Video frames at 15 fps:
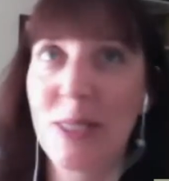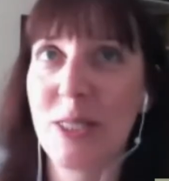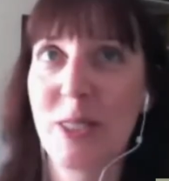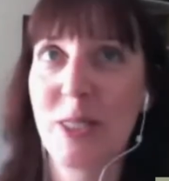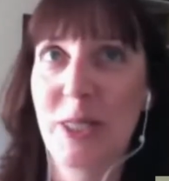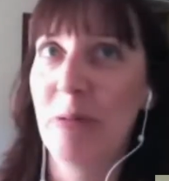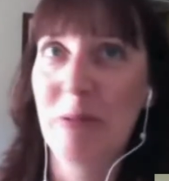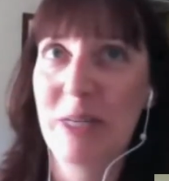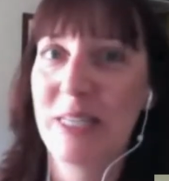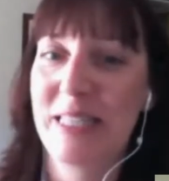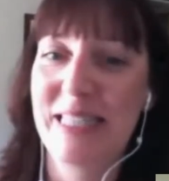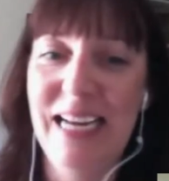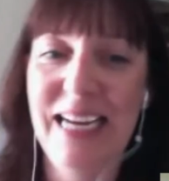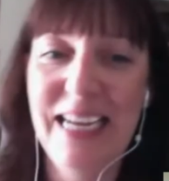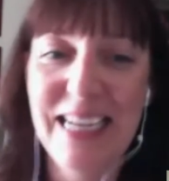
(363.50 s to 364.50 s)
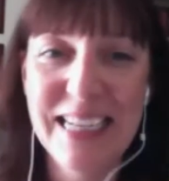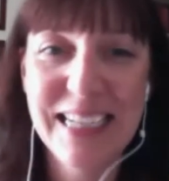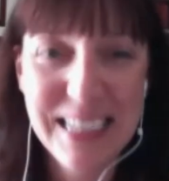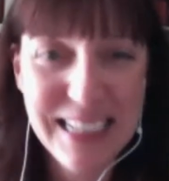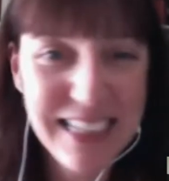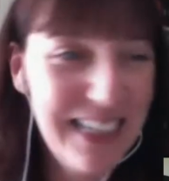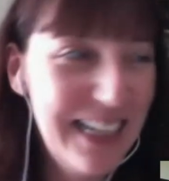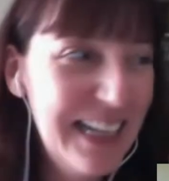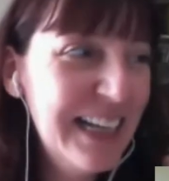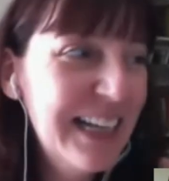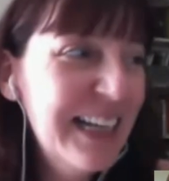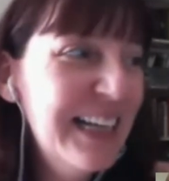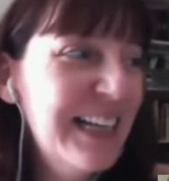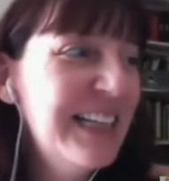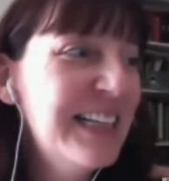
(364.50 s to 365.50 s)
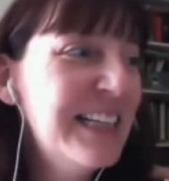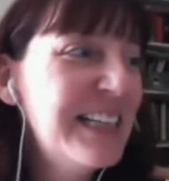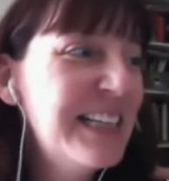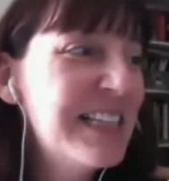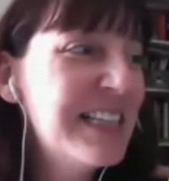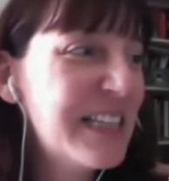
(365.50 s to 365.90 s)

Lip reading: you don't want to see. So,